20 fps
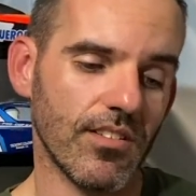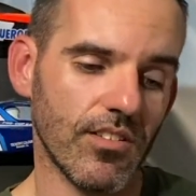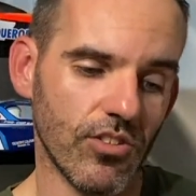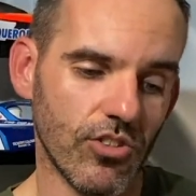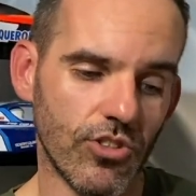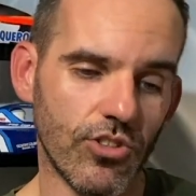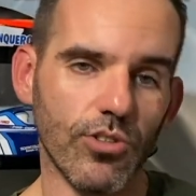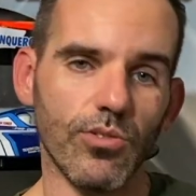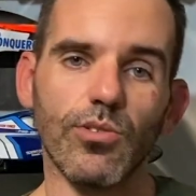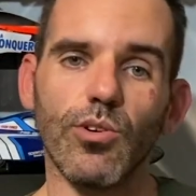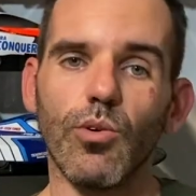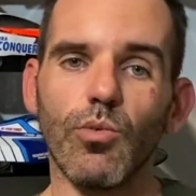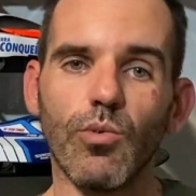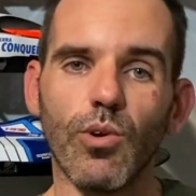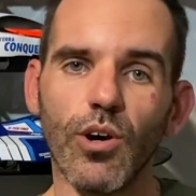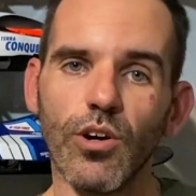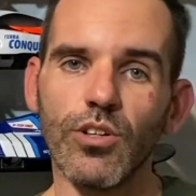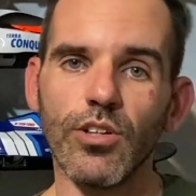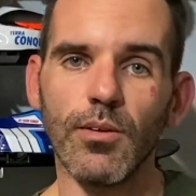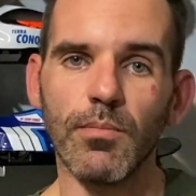do it
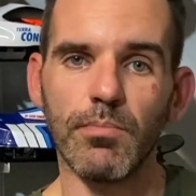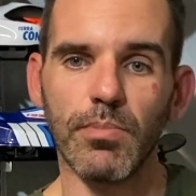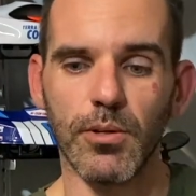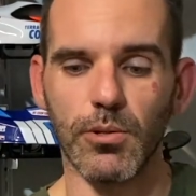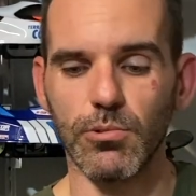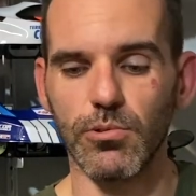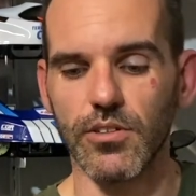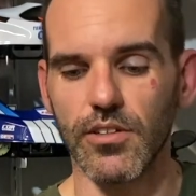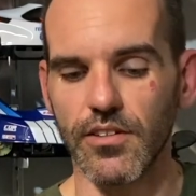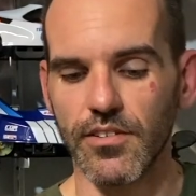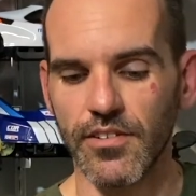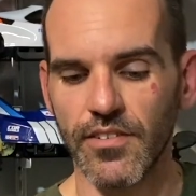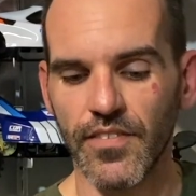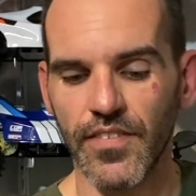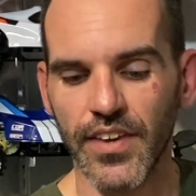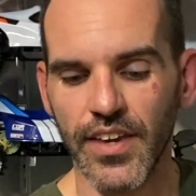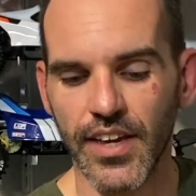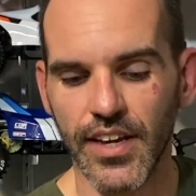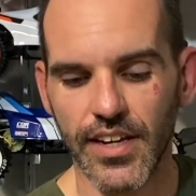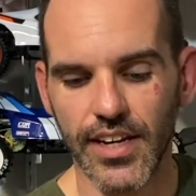while you build it.
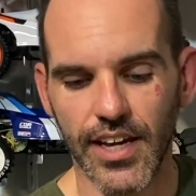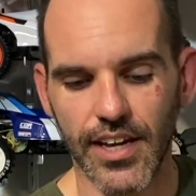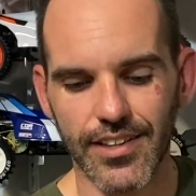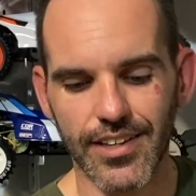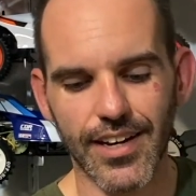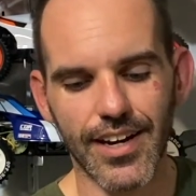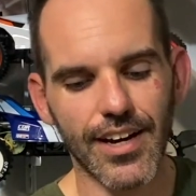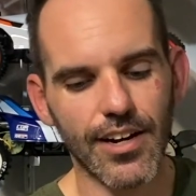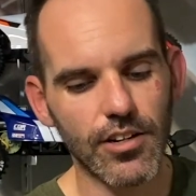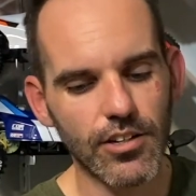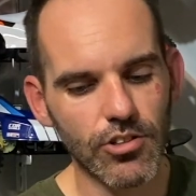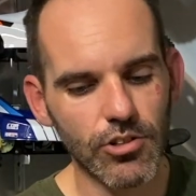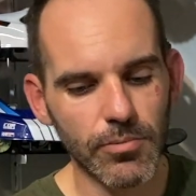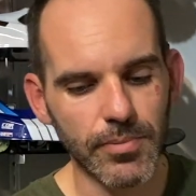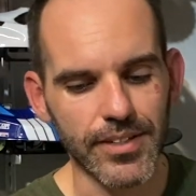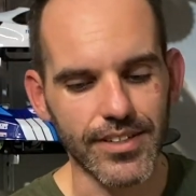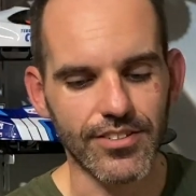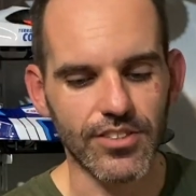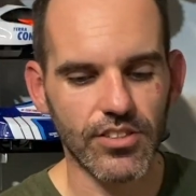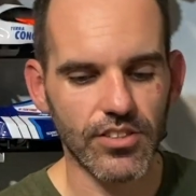Now, they are a little
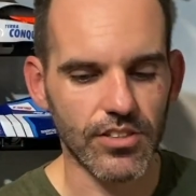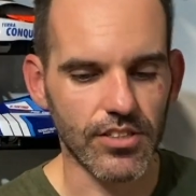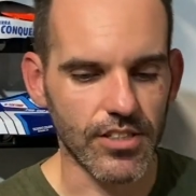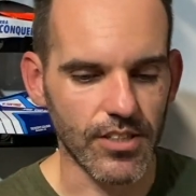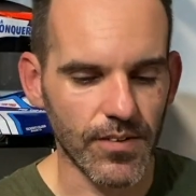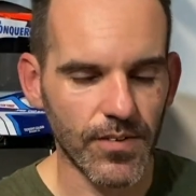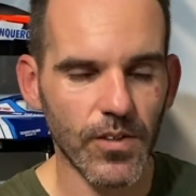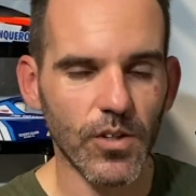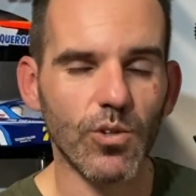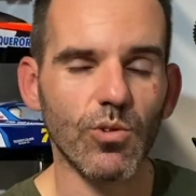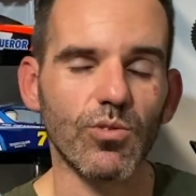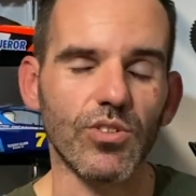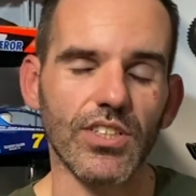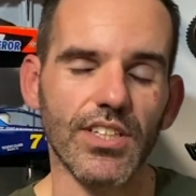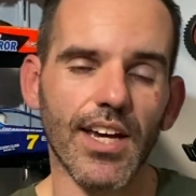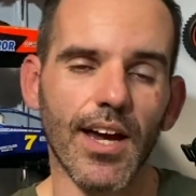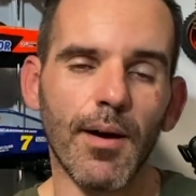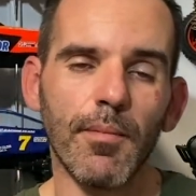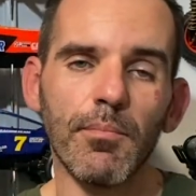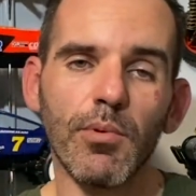bit difficult to
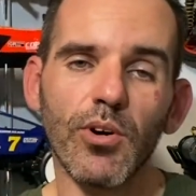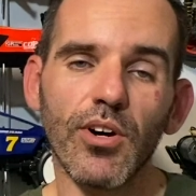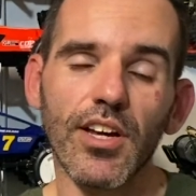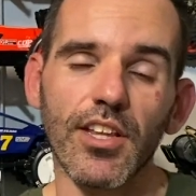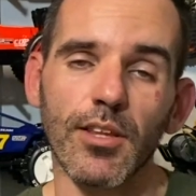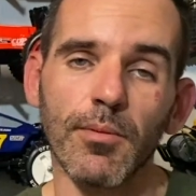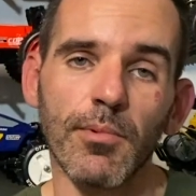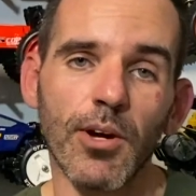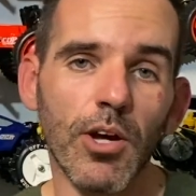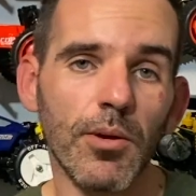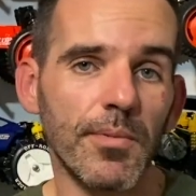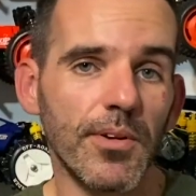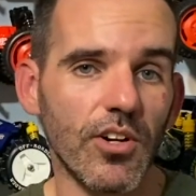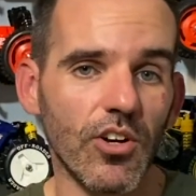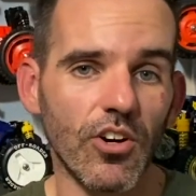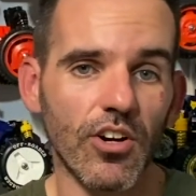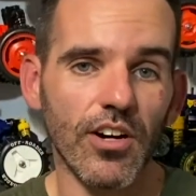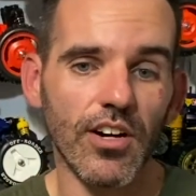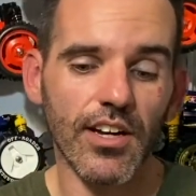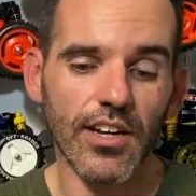come by at the moment.
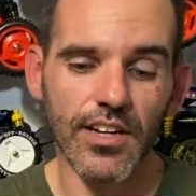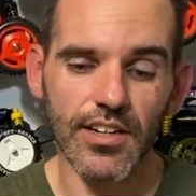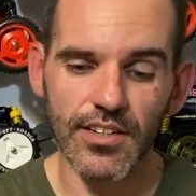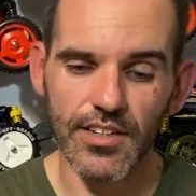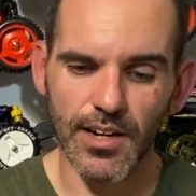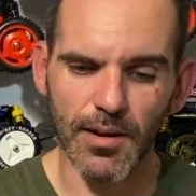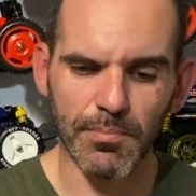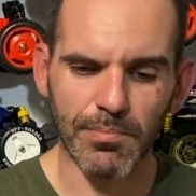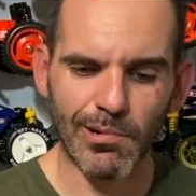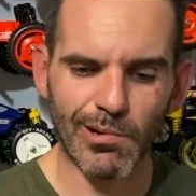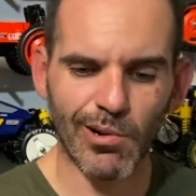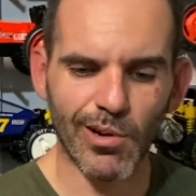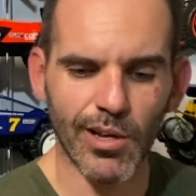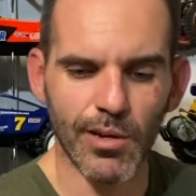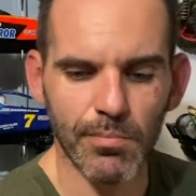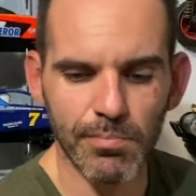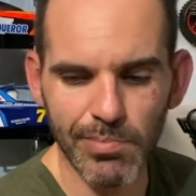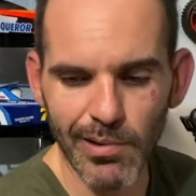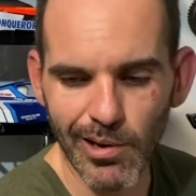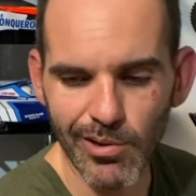I ended up
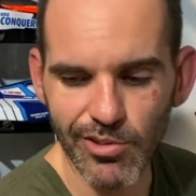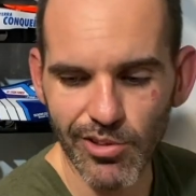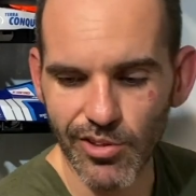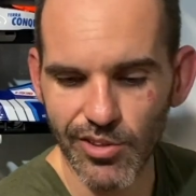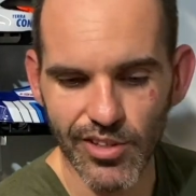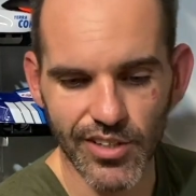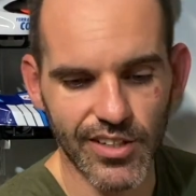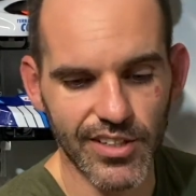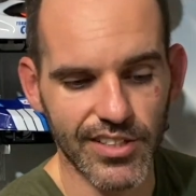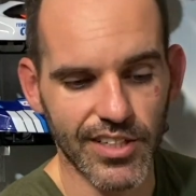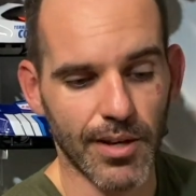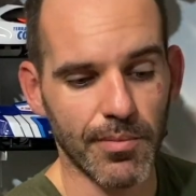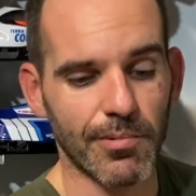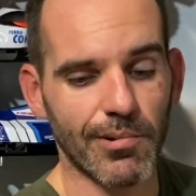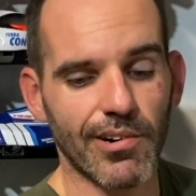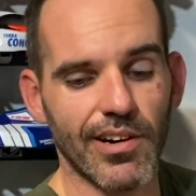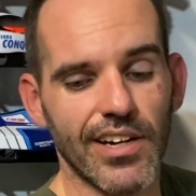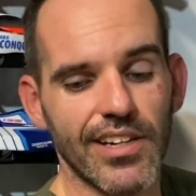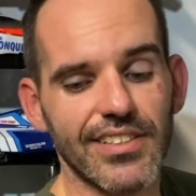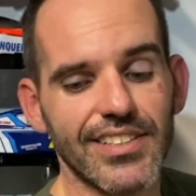buying both of these
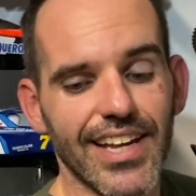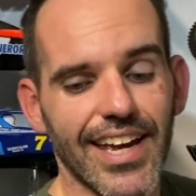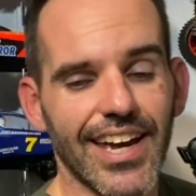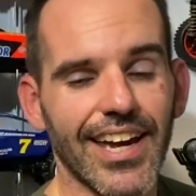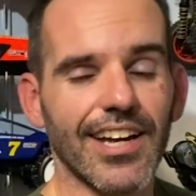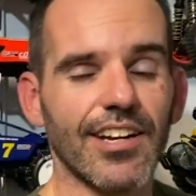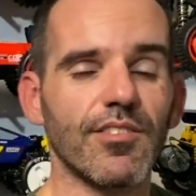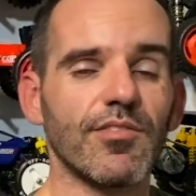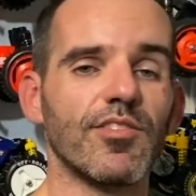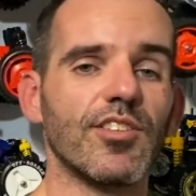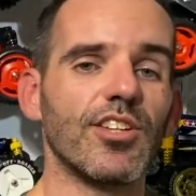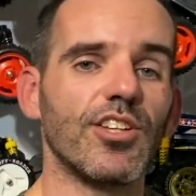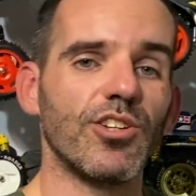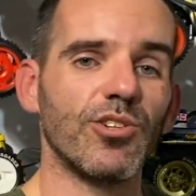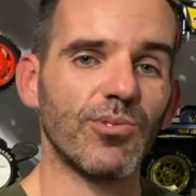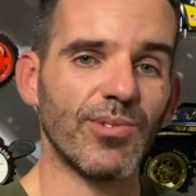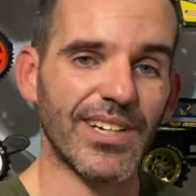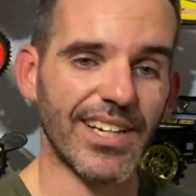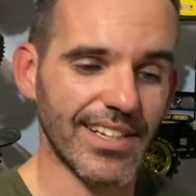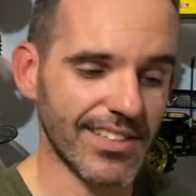upgrades out of the
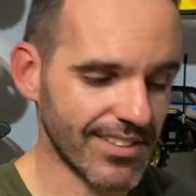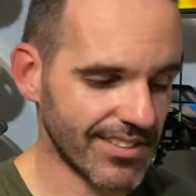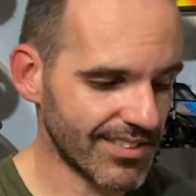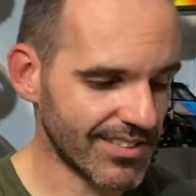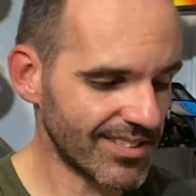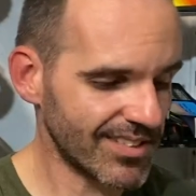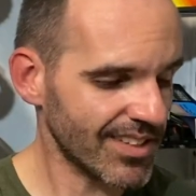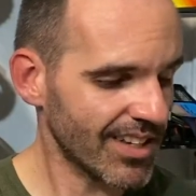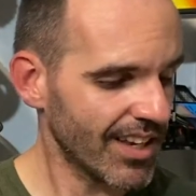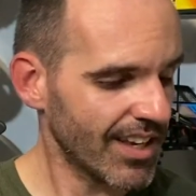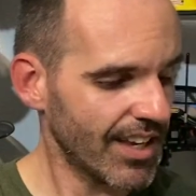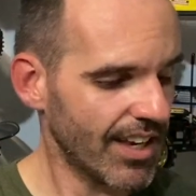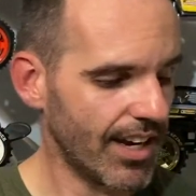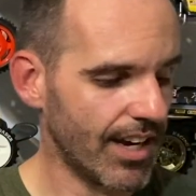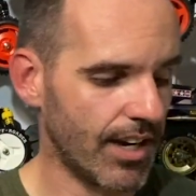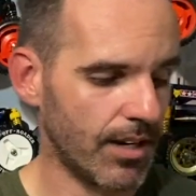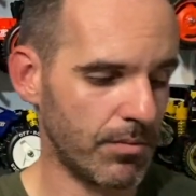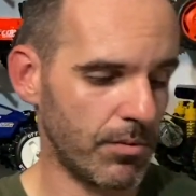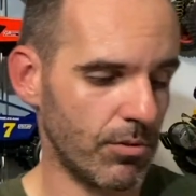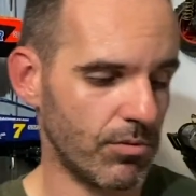US.
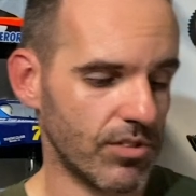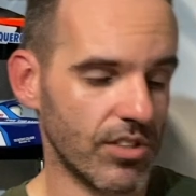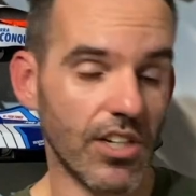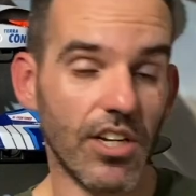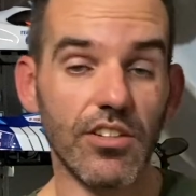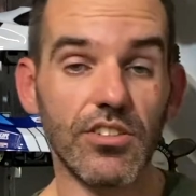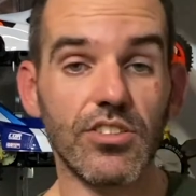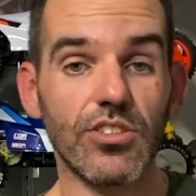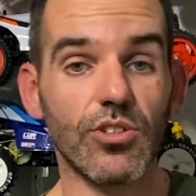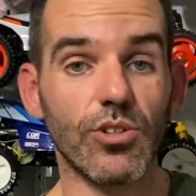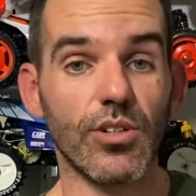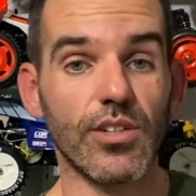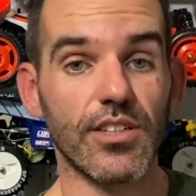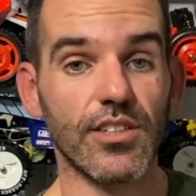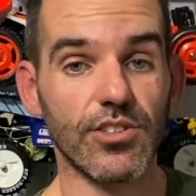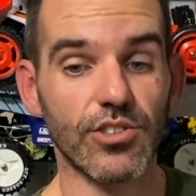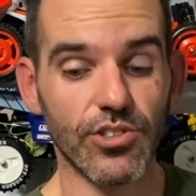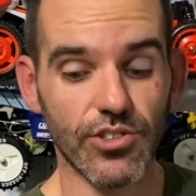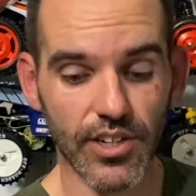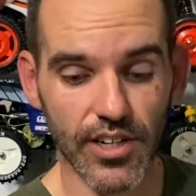There was no stock in
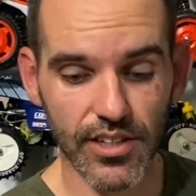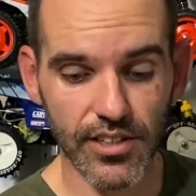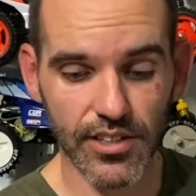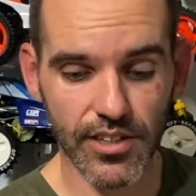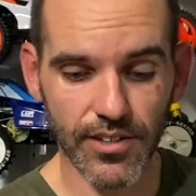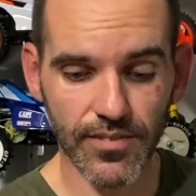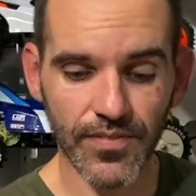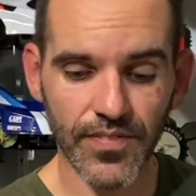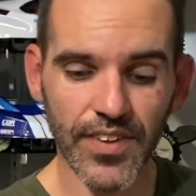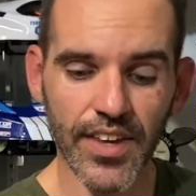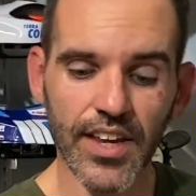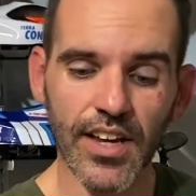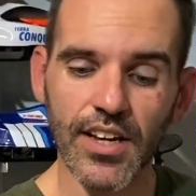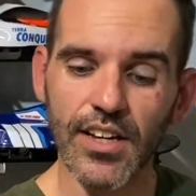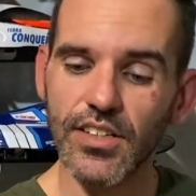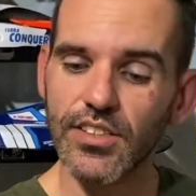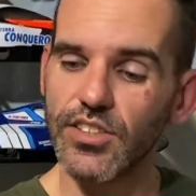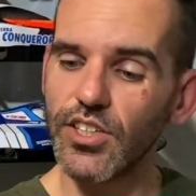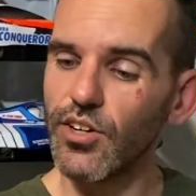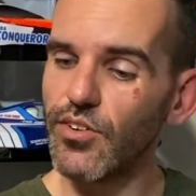Australia.
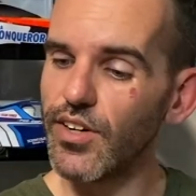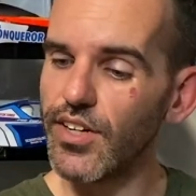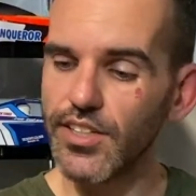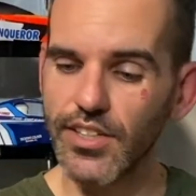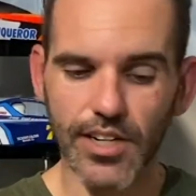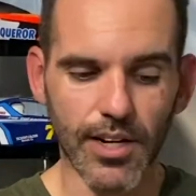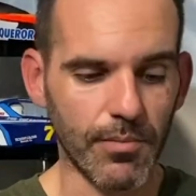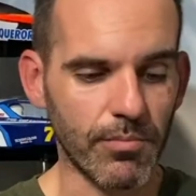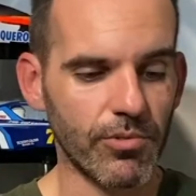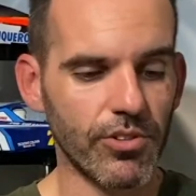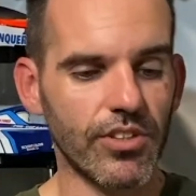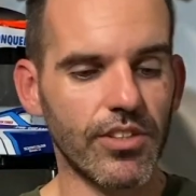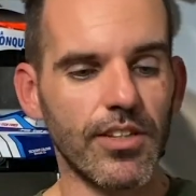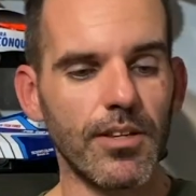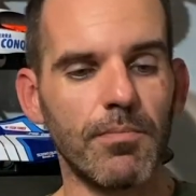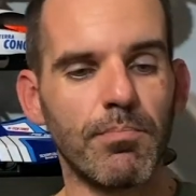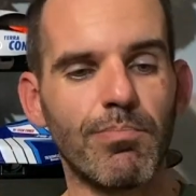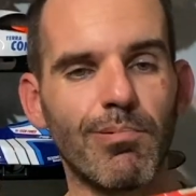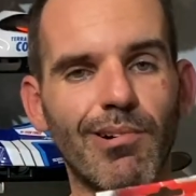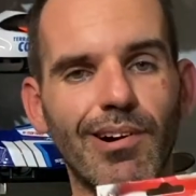So I ended up with
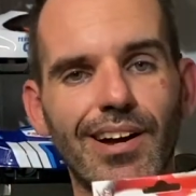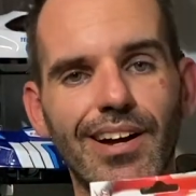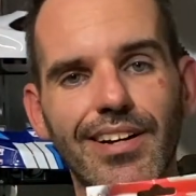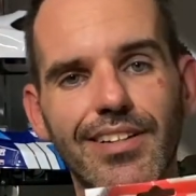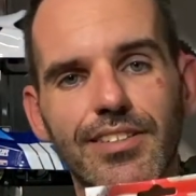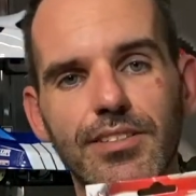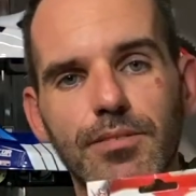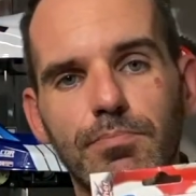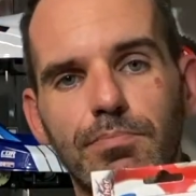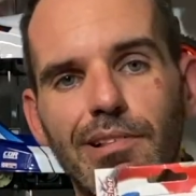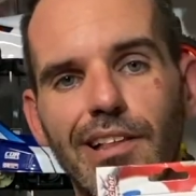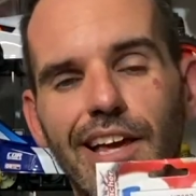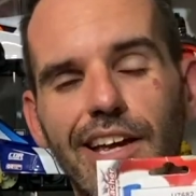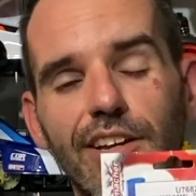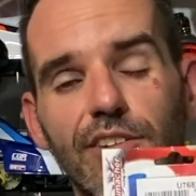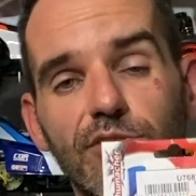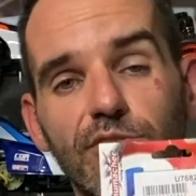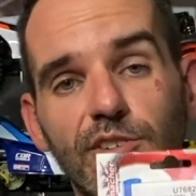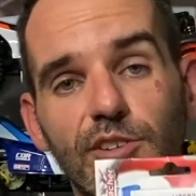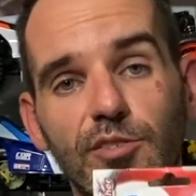the brass plate
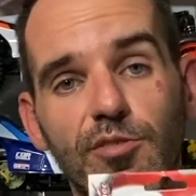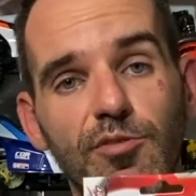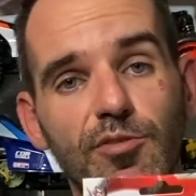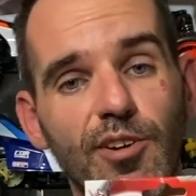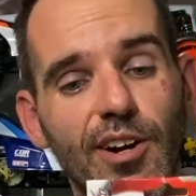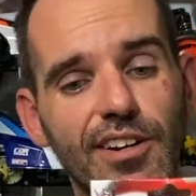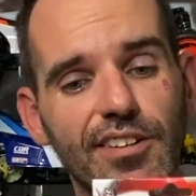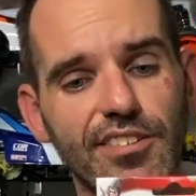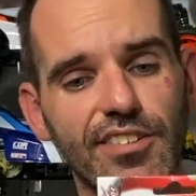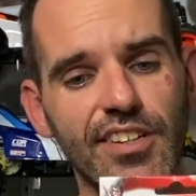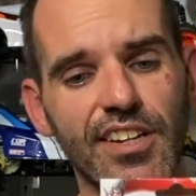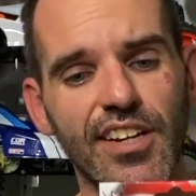for the front.